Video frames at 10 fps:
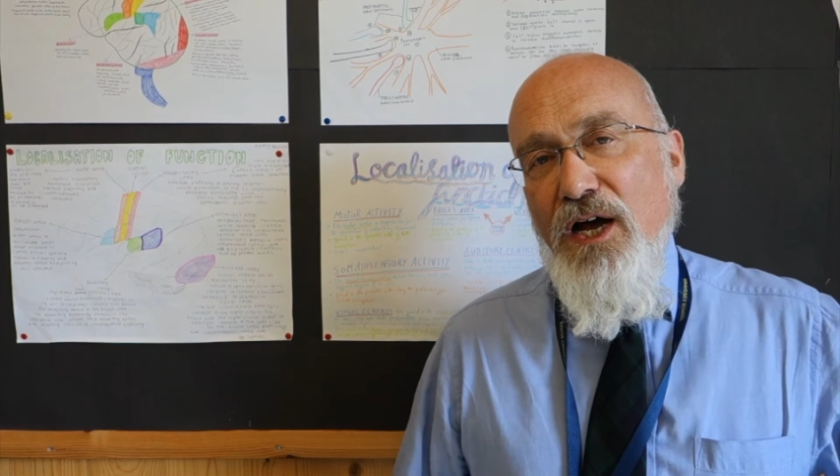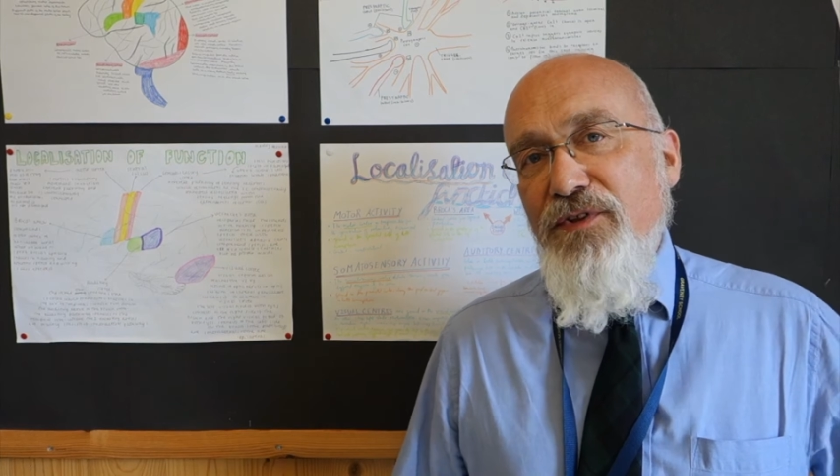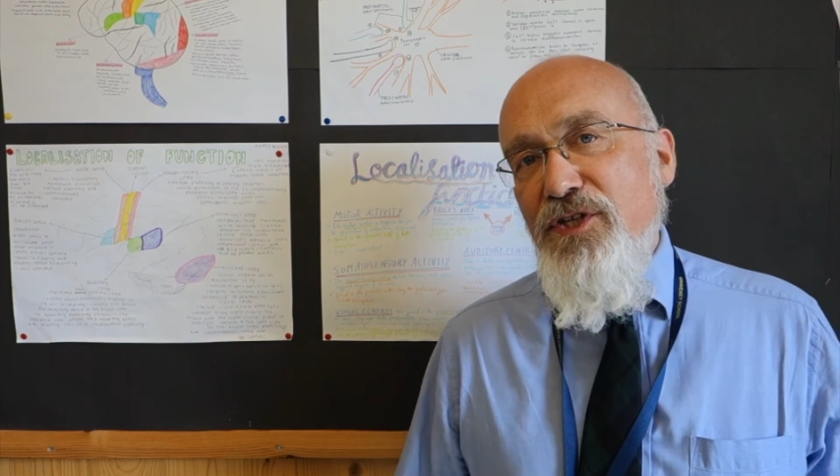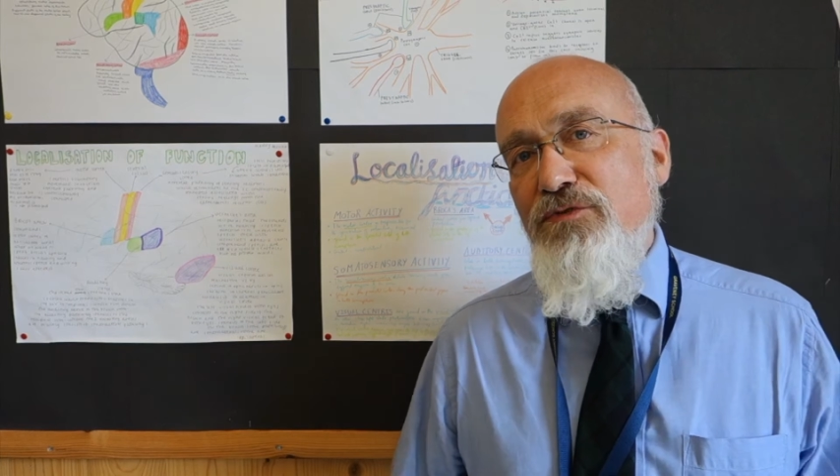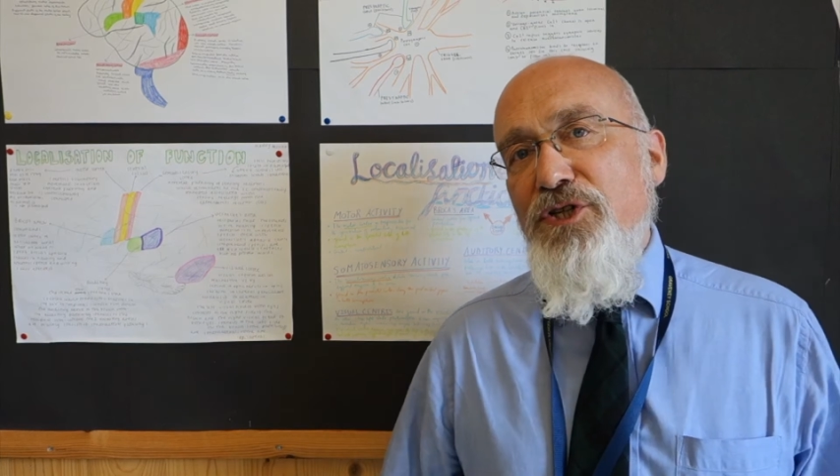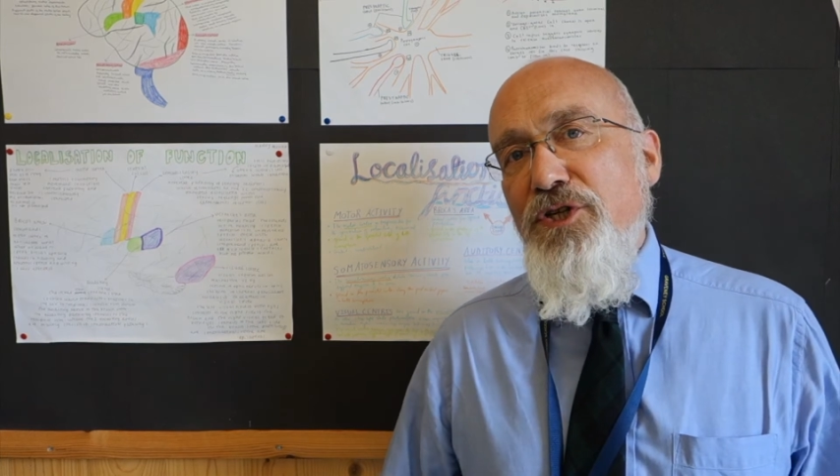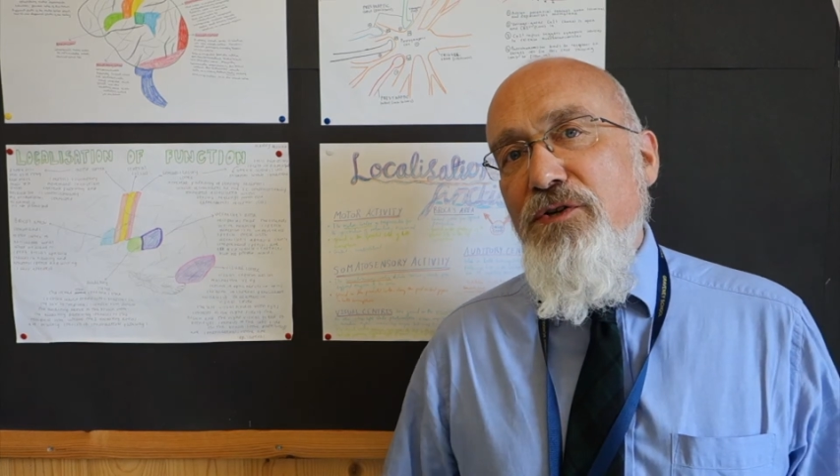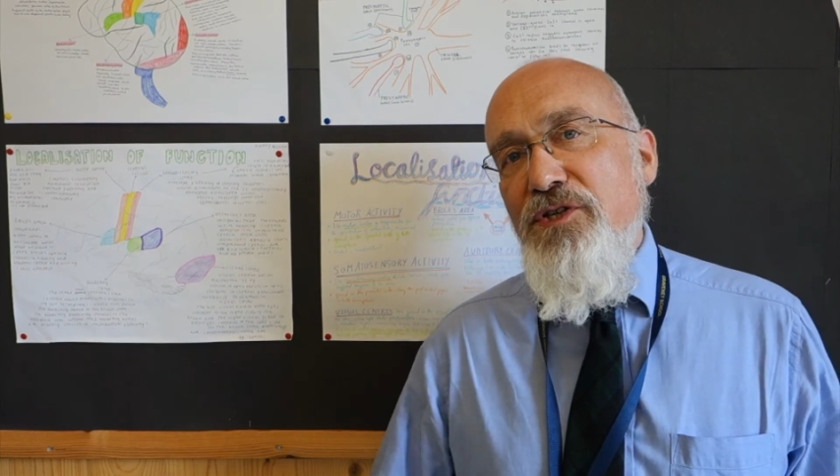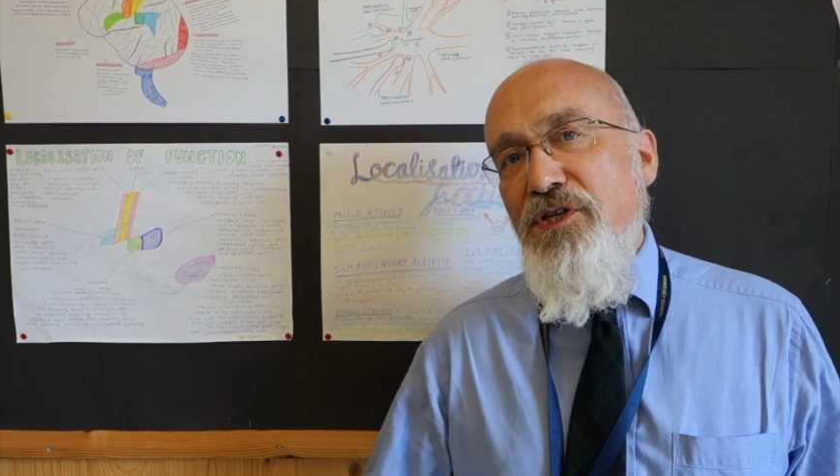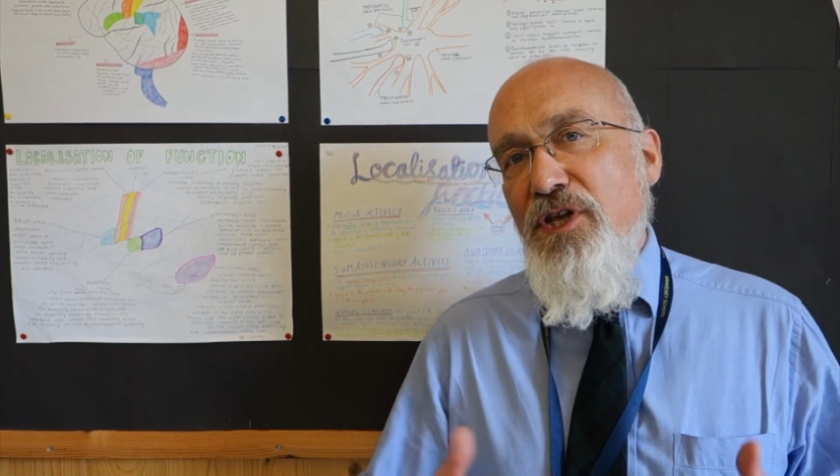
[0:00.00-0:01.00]
And this
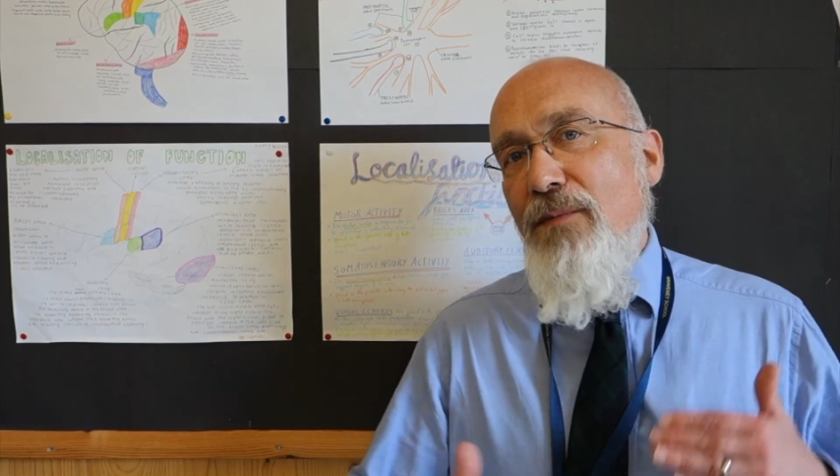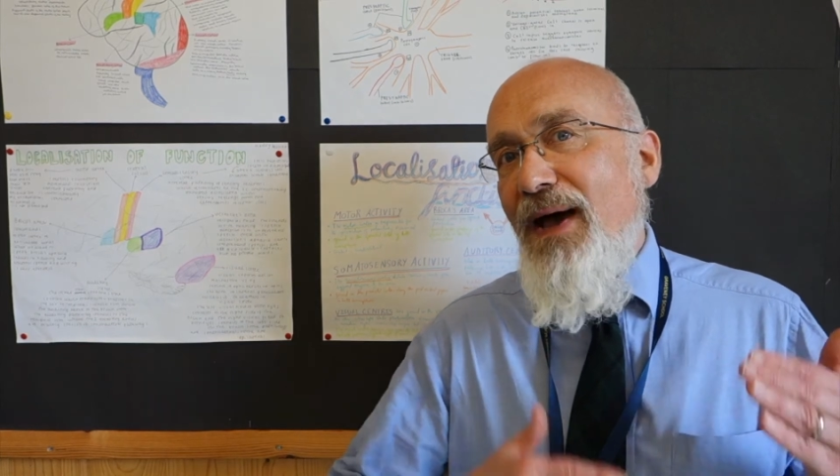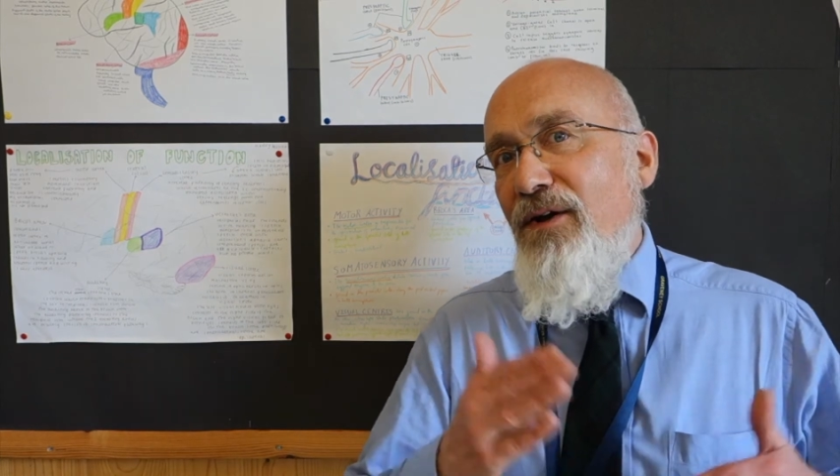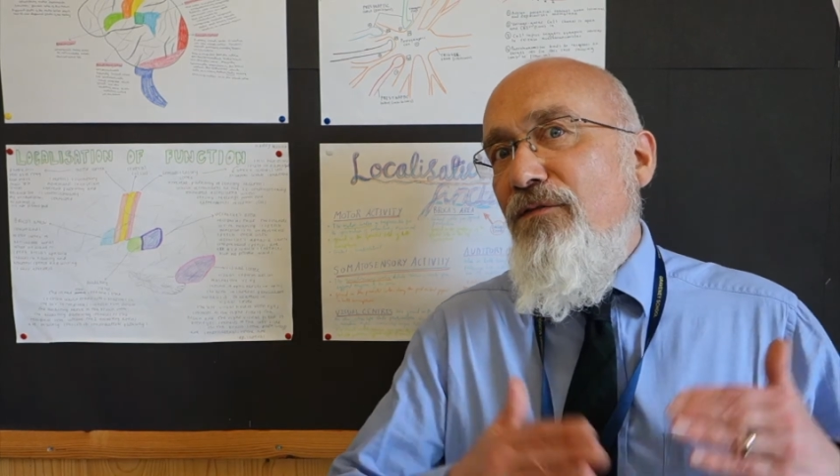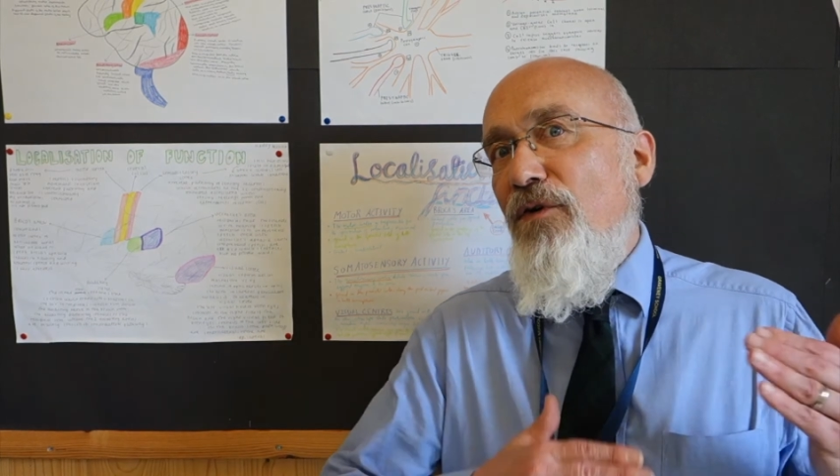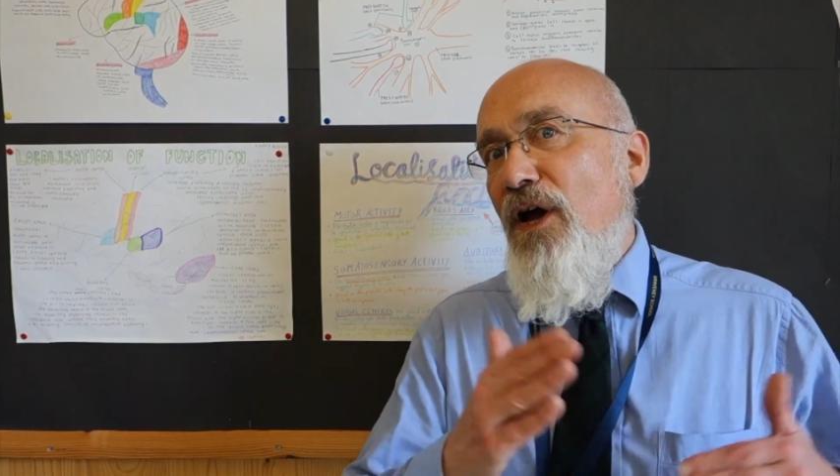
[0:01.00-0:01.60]
reduces the amount of a